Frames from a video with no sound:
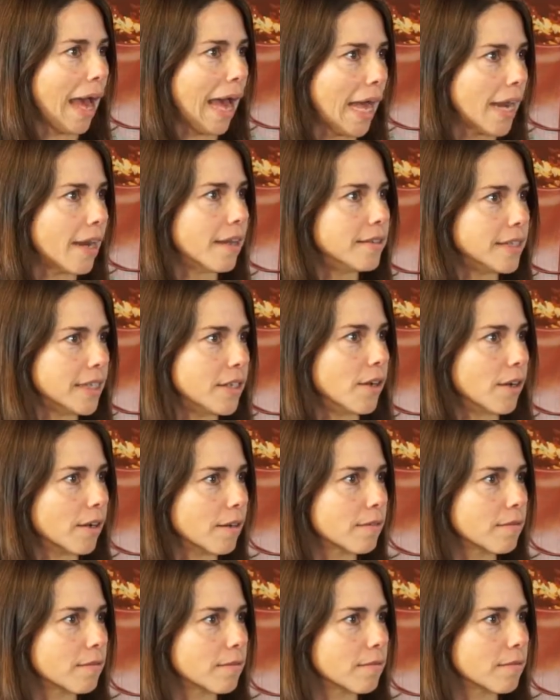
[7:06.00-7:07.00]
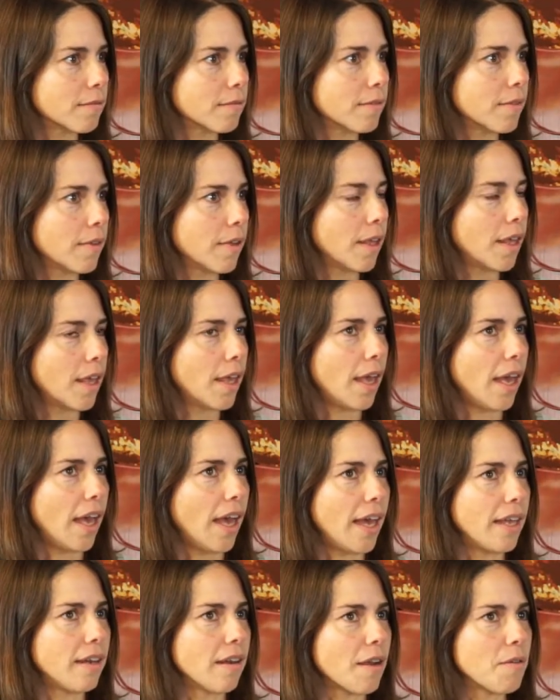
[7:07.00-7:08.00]
at a dinner.
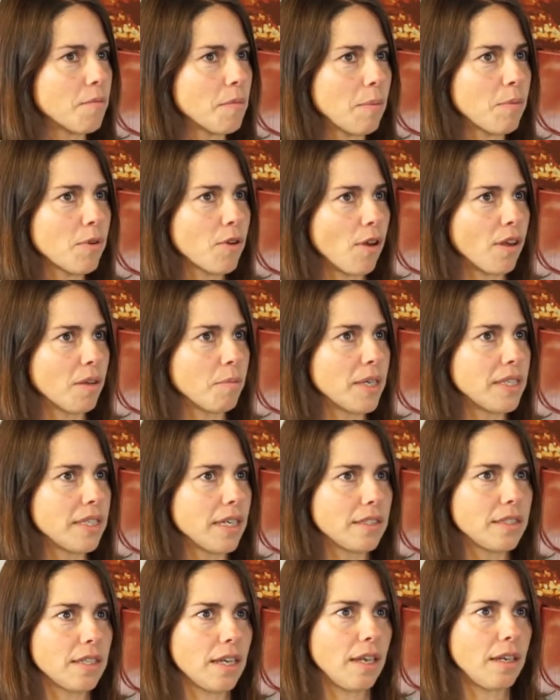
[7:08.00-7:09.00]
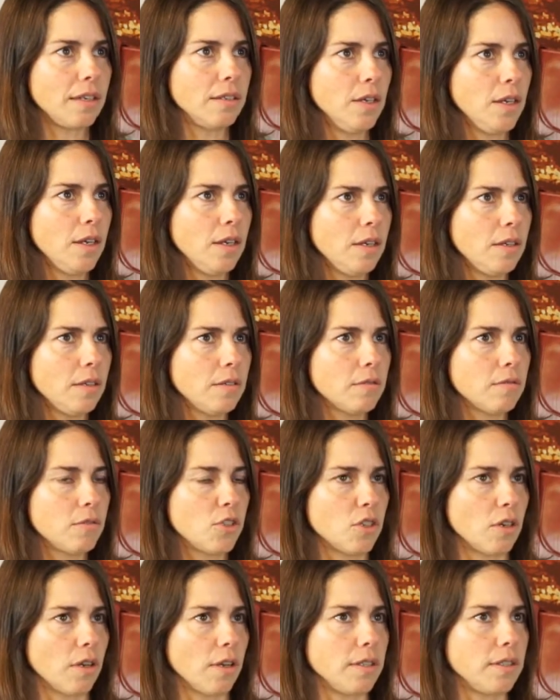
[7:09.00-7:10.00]
And I remember calling my dad saying,
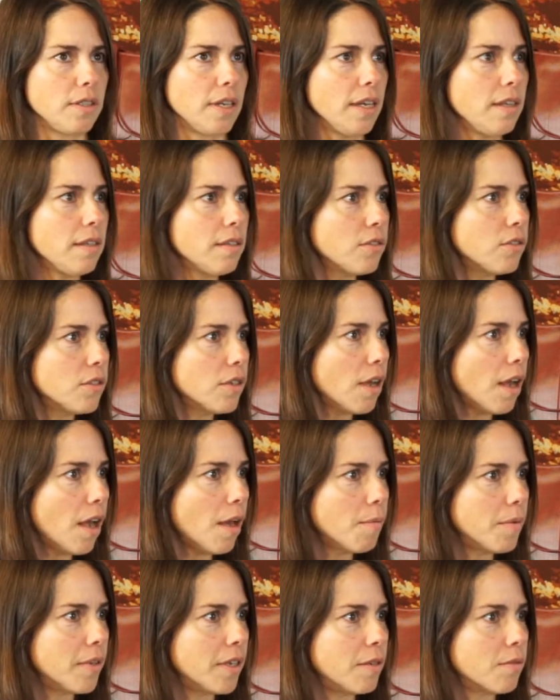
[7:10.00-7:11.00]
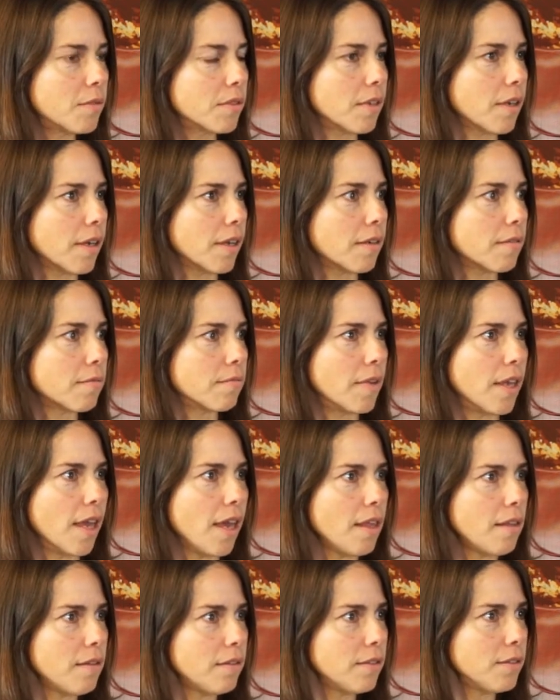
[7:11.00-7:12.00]
should I take this job? And he was like,
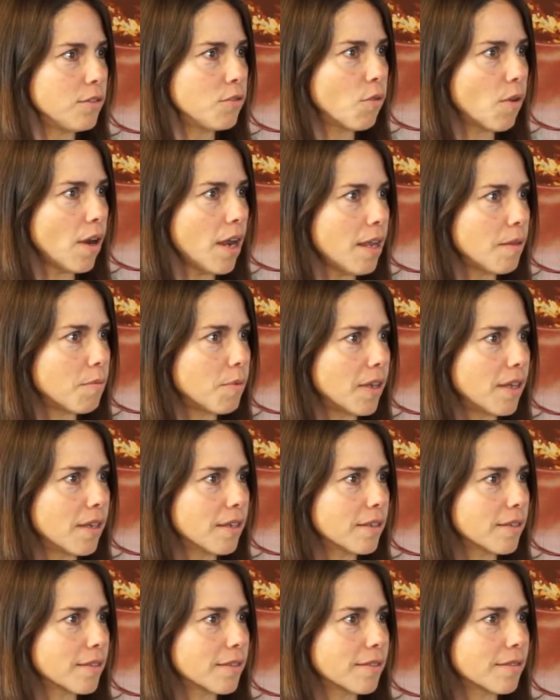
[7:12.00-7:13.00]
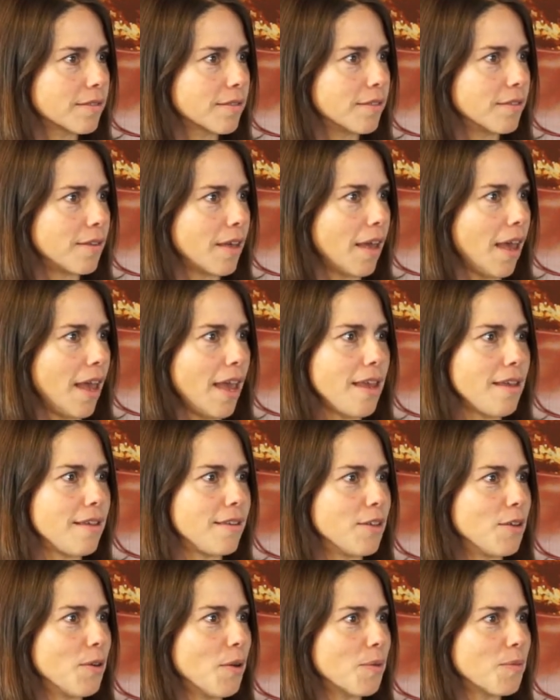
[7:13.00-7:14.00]
yeah, this is great because, hey,
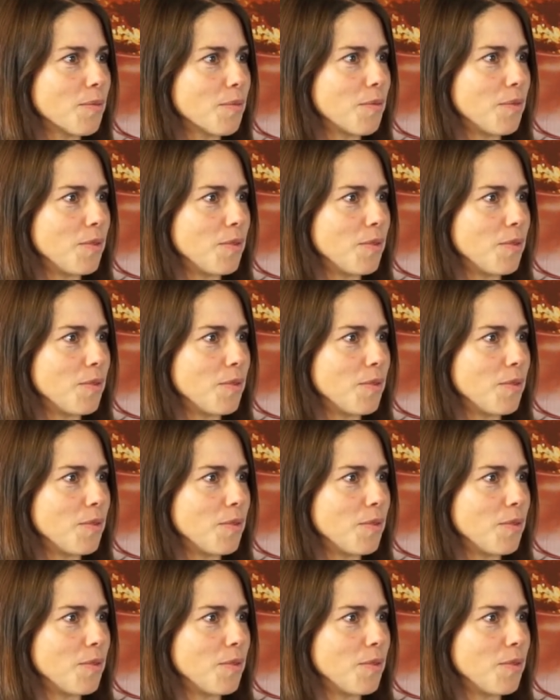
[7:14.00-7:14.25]
you know,